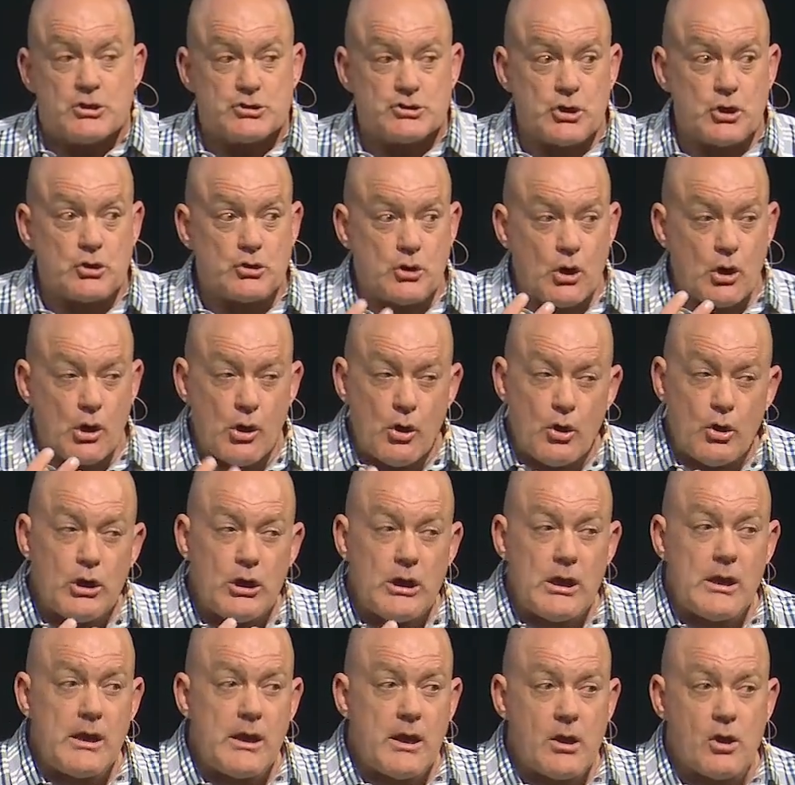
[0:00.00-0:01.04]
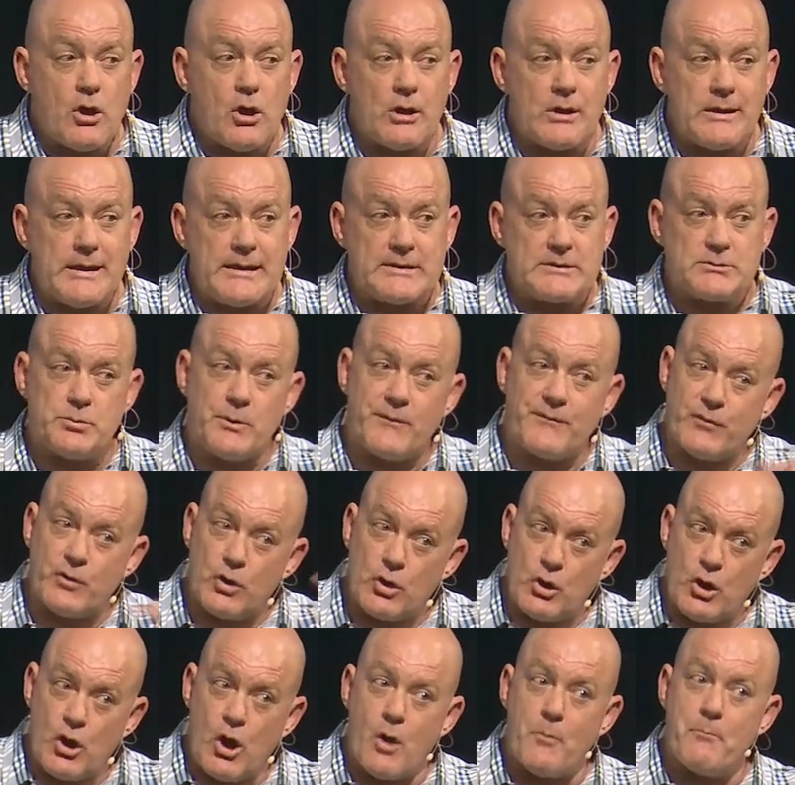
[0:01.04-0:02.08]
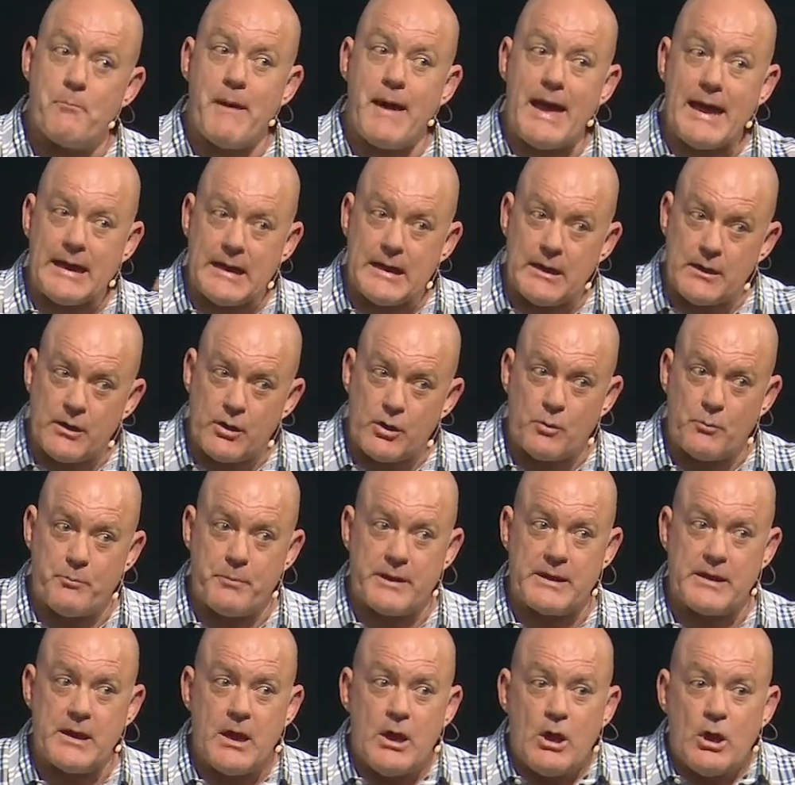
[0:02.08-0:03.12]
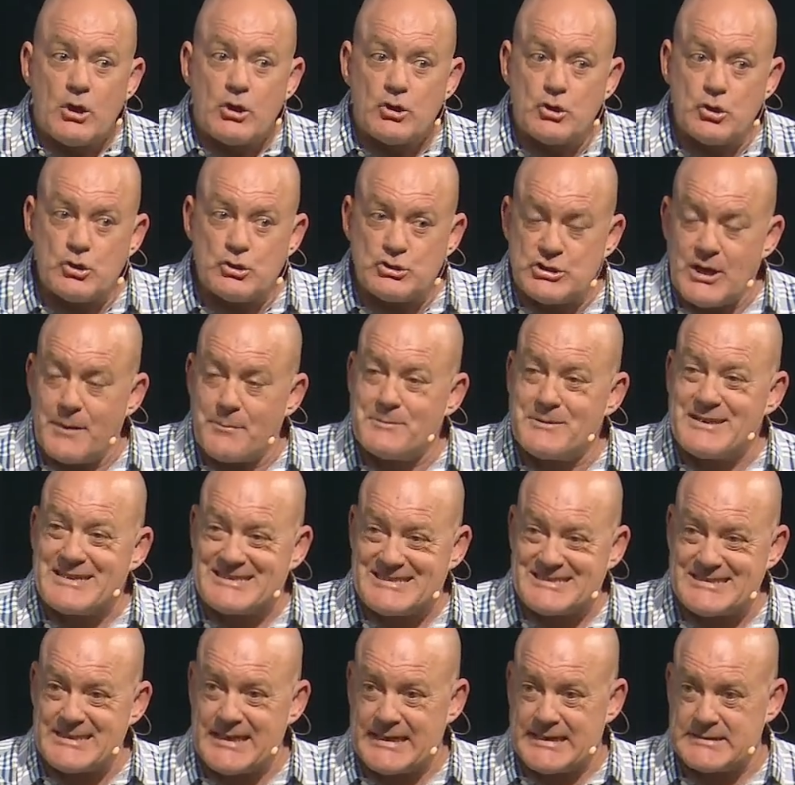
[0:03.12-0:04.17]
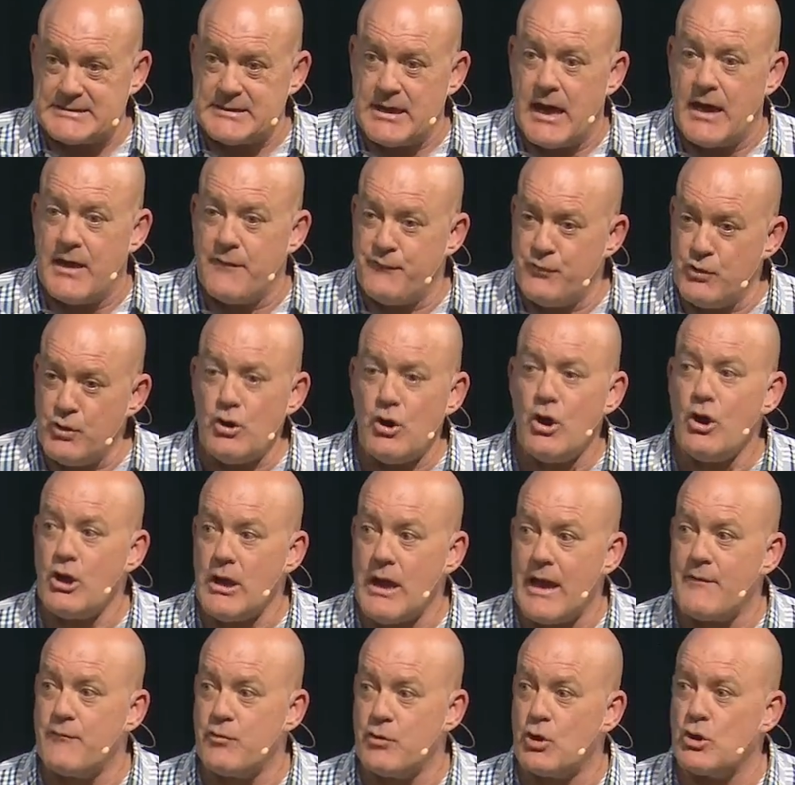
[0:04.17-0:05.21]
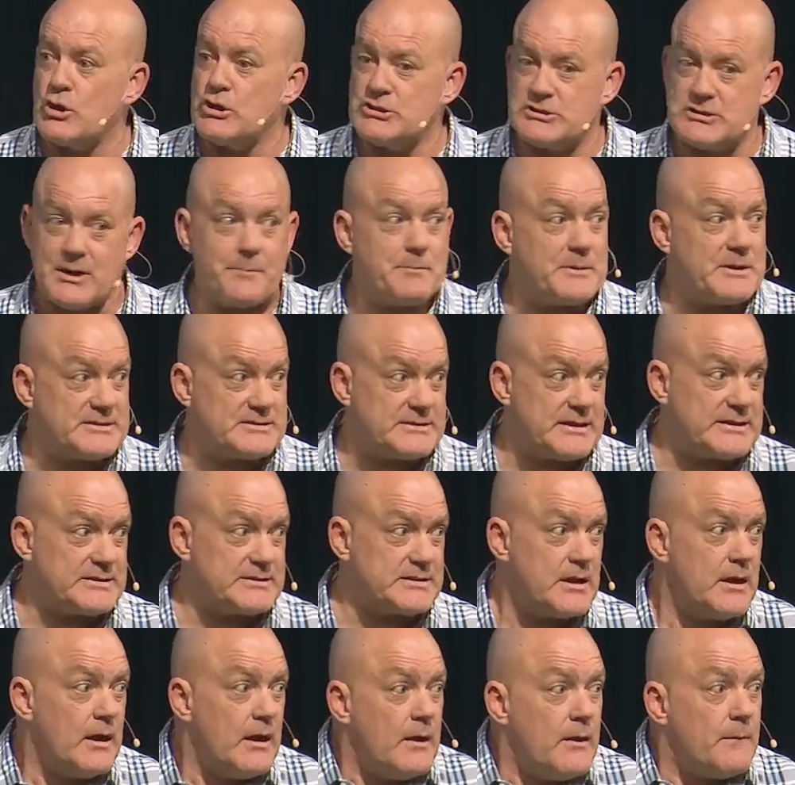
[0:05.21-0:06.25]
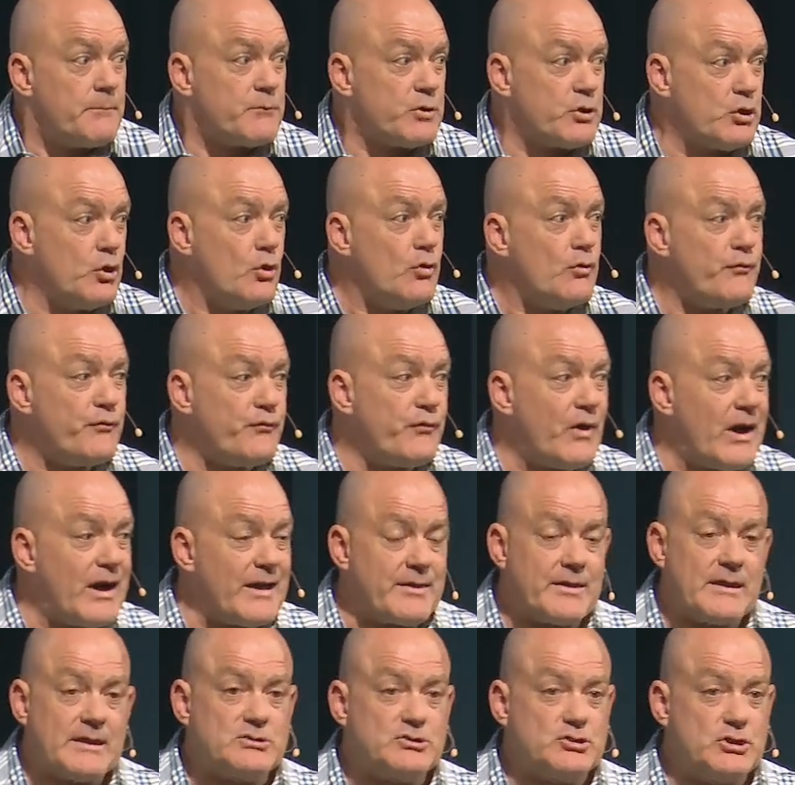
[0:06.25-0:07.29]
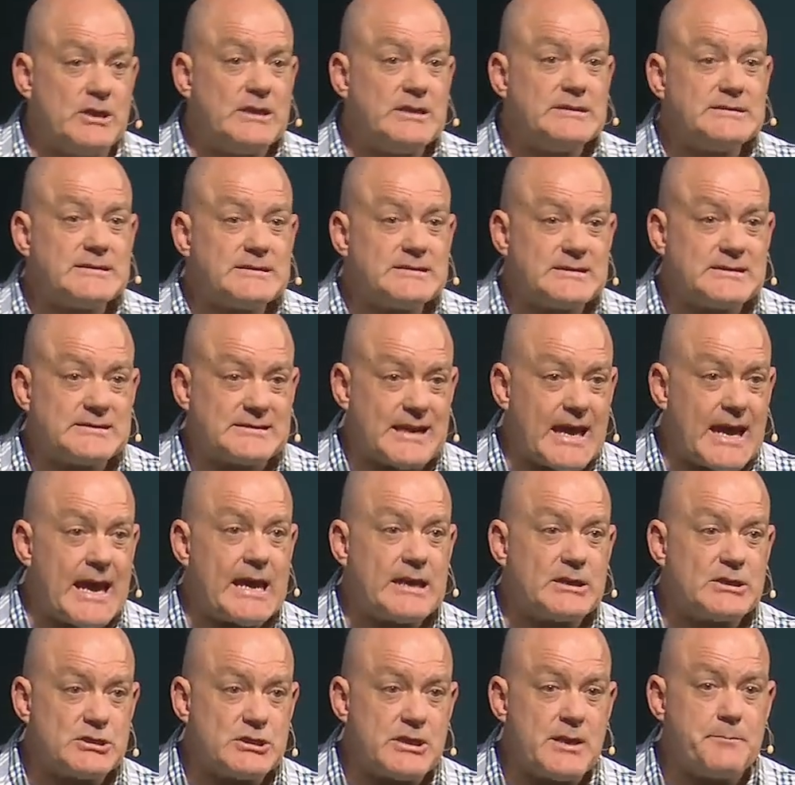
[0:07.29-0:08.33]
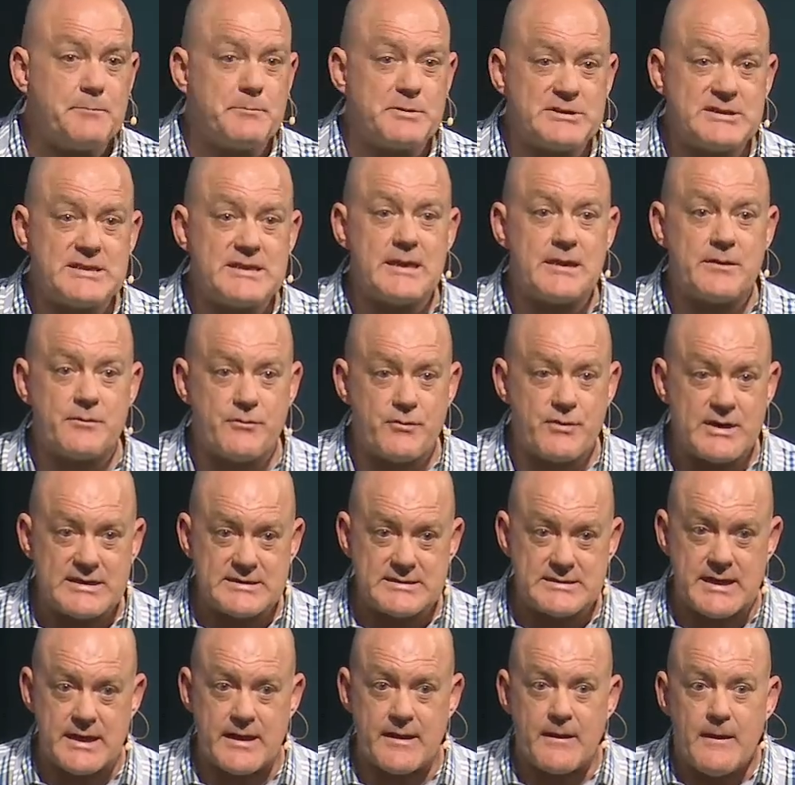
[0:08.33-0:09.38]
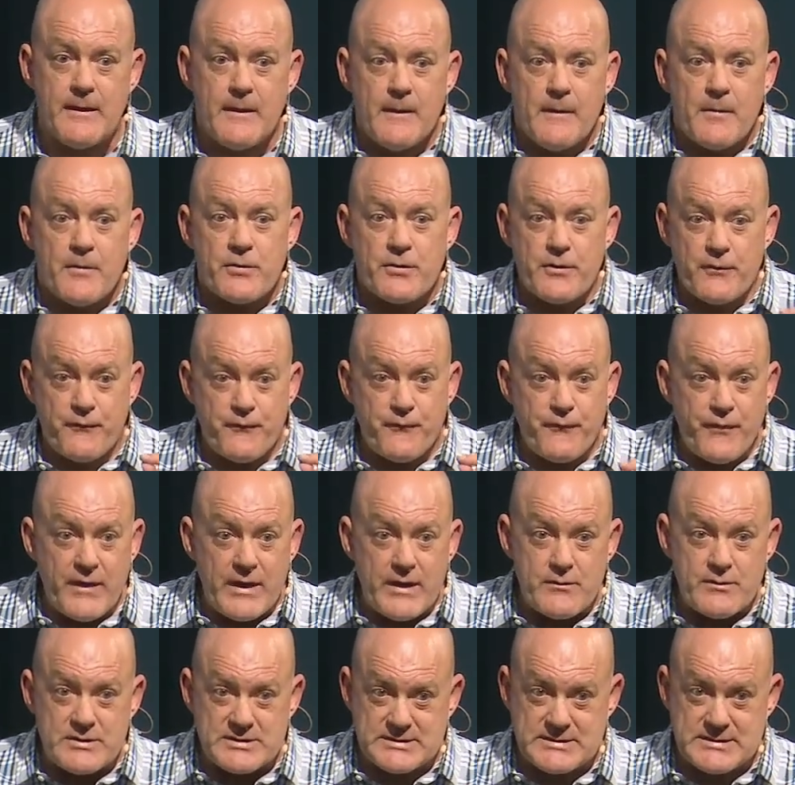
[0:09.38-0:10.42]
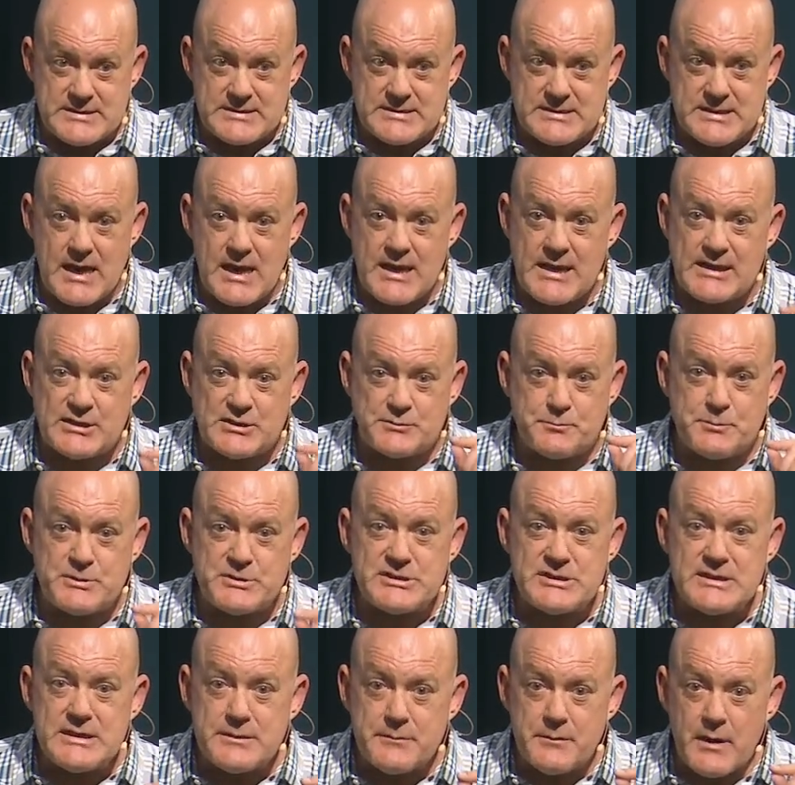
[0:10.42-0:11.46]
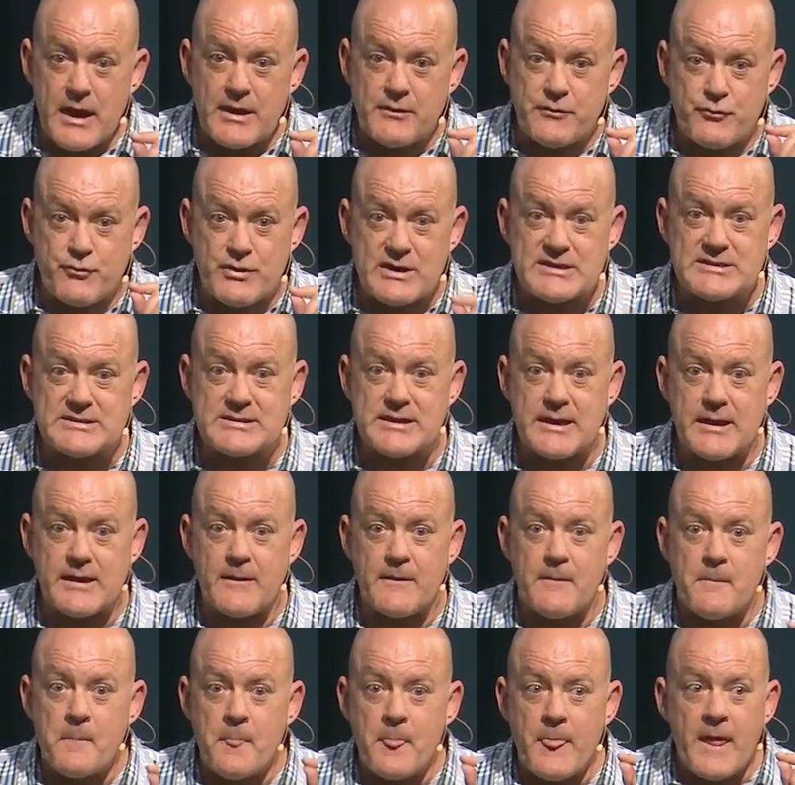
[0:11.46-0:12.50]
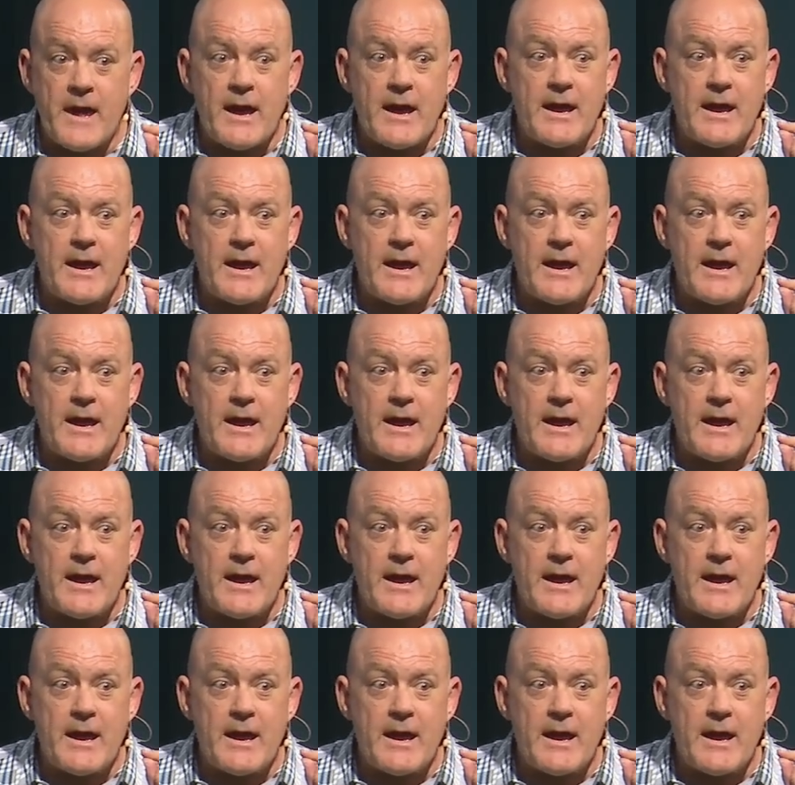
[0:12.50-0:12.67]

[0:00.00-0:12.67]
So, to look at it in context, we've got to go back a little bit to chapter 6. Now, if you go and have a look at chapter 6, you'll find that Jesus is actually busy addressing the Pharisees and he's busy addressing